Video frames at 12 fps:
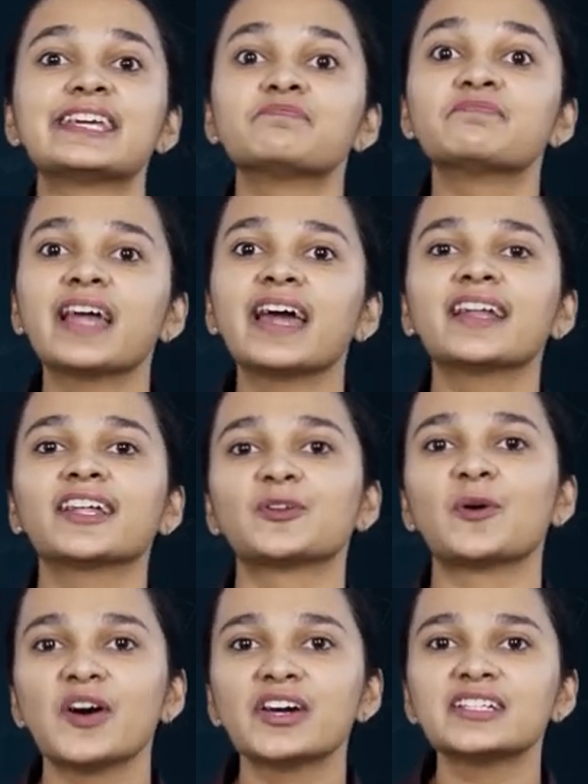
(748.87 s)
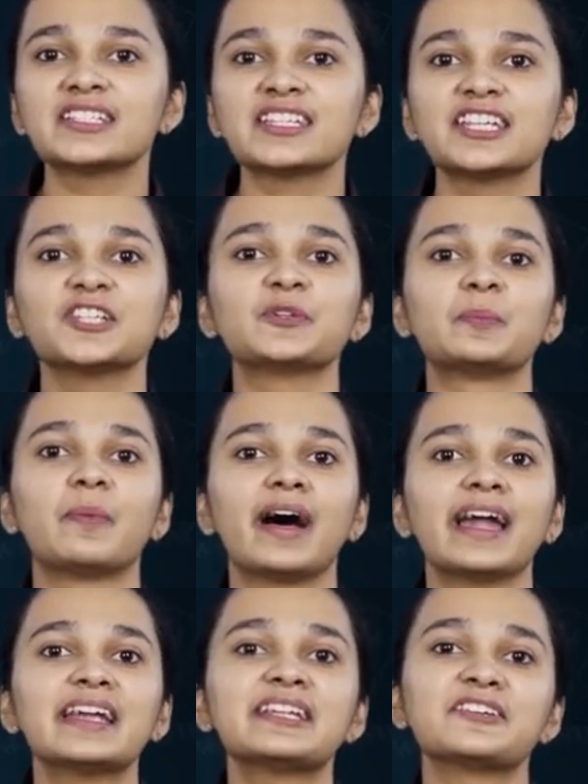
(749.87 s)
implied authority to
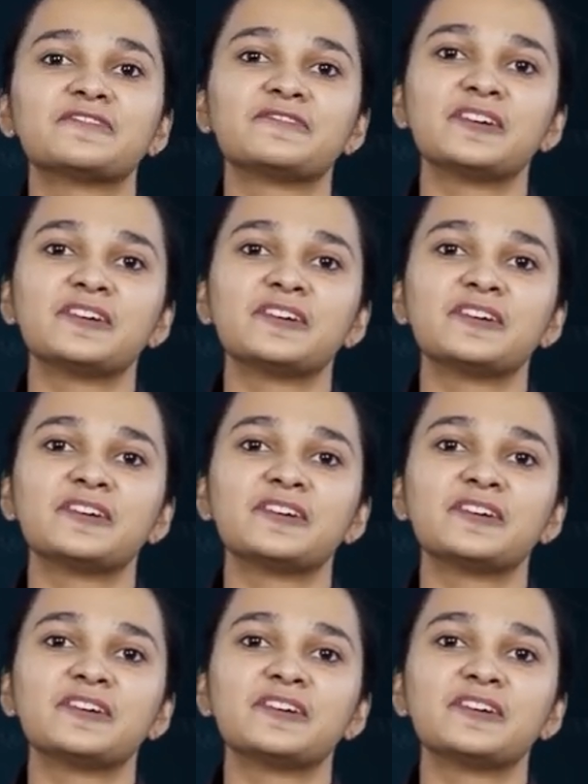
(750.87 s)
bind the